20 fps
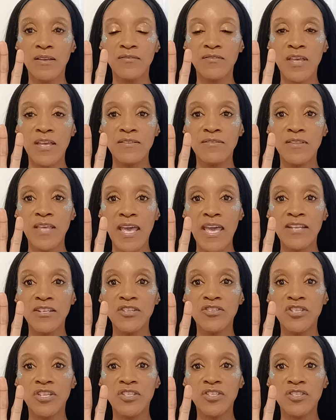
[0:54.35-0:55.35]
then the
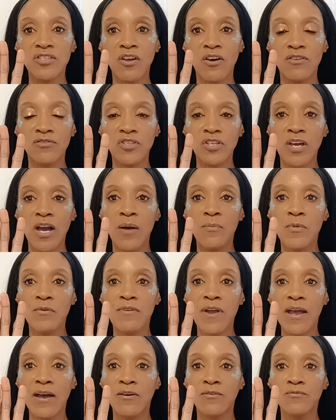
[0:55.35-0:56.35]
energies start to come
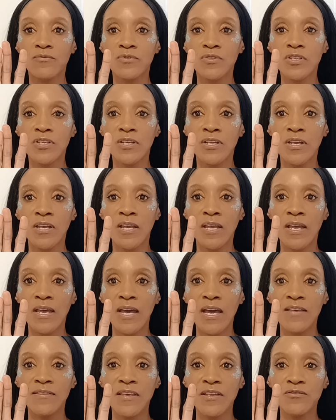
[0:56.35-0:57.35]
around,
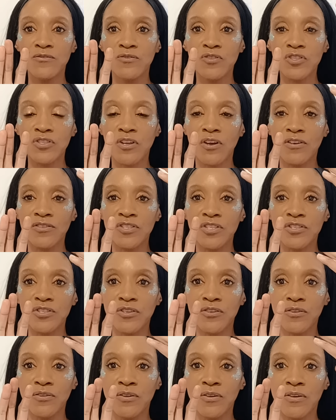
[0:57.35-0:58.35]
and then you started
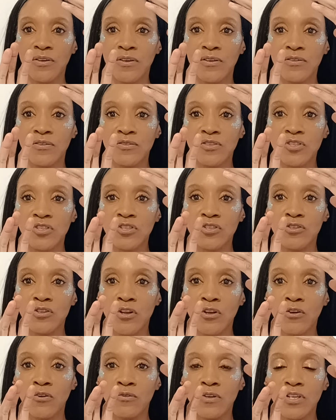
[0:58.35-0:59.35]
to
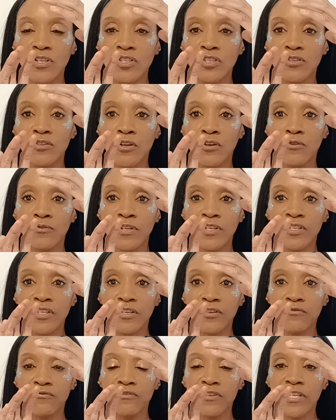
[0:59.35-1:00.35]
slowly
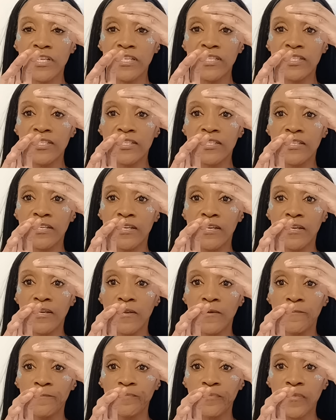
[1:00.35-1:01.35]
decrease.
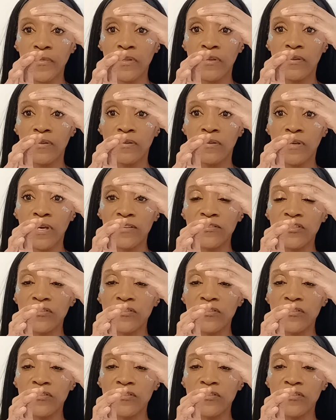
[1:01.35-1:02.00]
Had